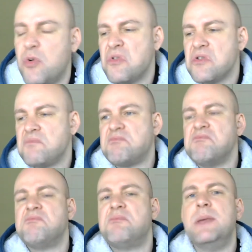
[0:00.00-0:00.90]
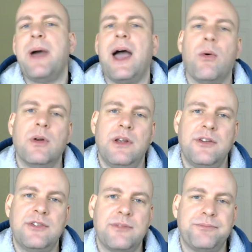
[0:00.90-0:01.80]
or be
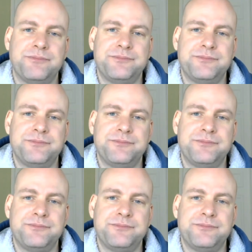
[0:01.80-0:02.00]
powerless.